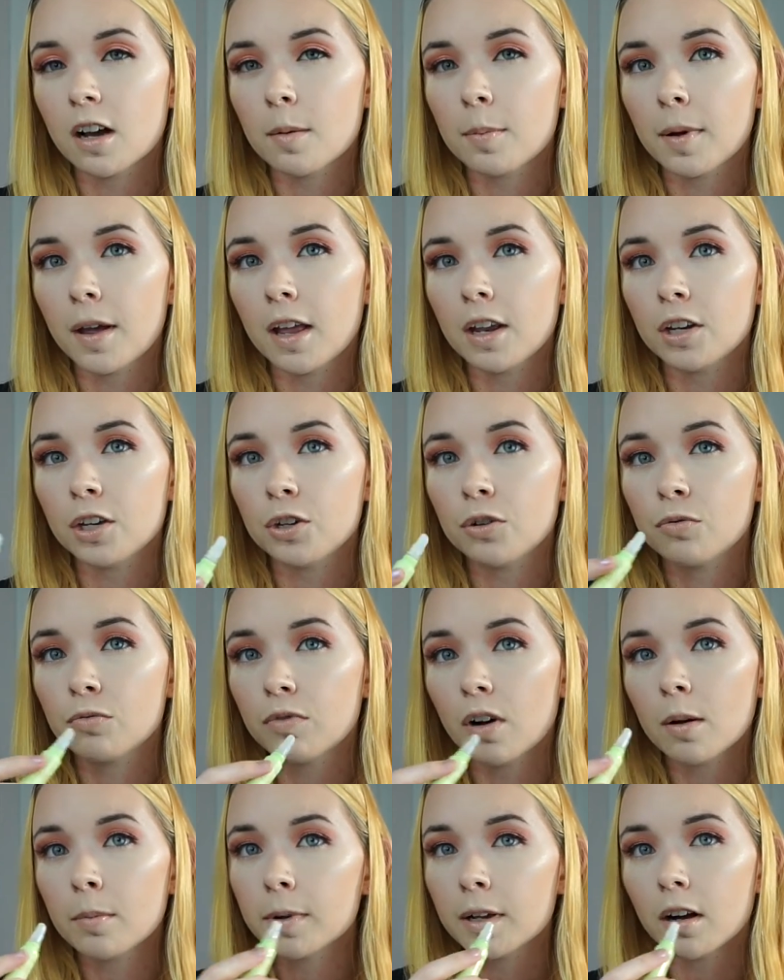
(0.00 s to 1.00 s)
up and you
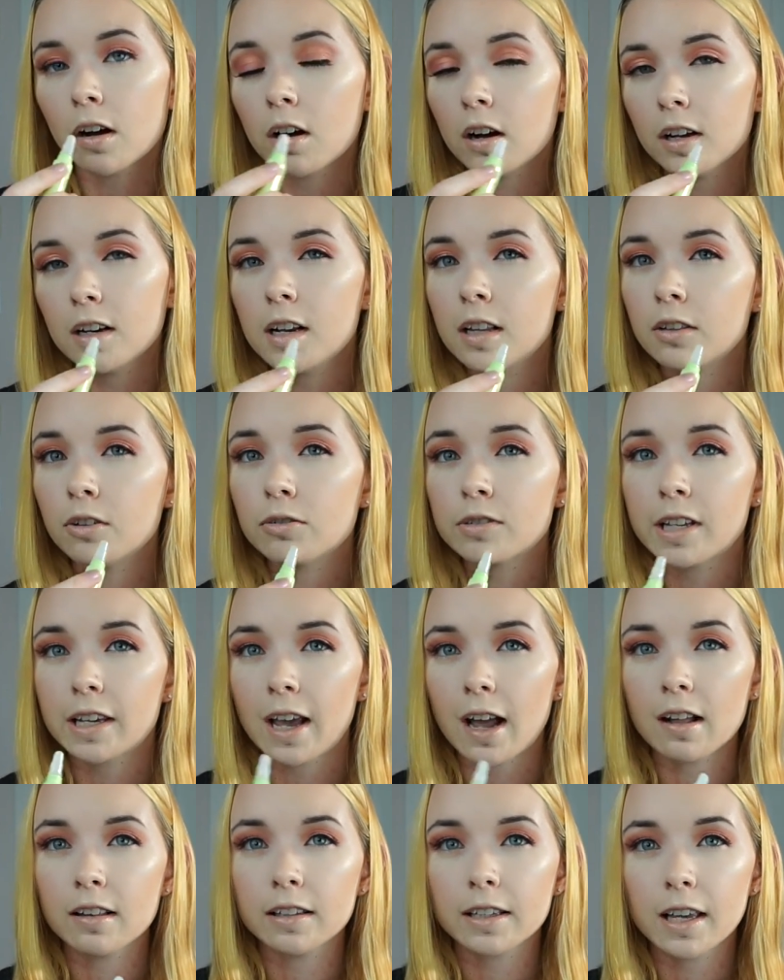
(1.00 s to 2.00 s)
rub it on and those
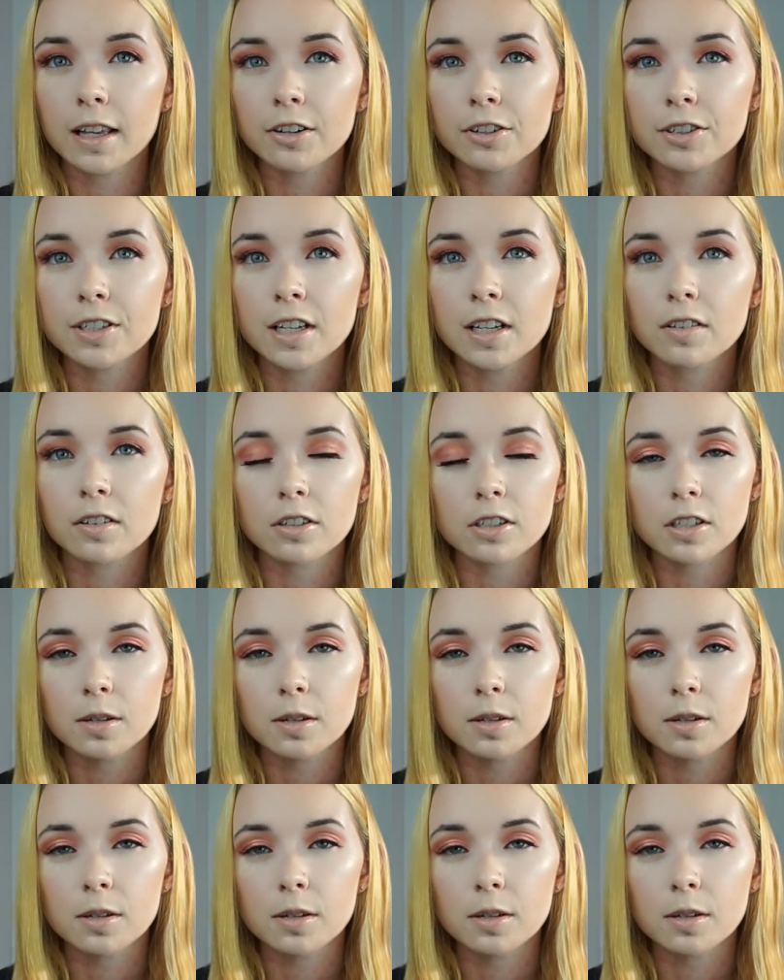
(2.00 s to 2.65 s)
like alligator teeth are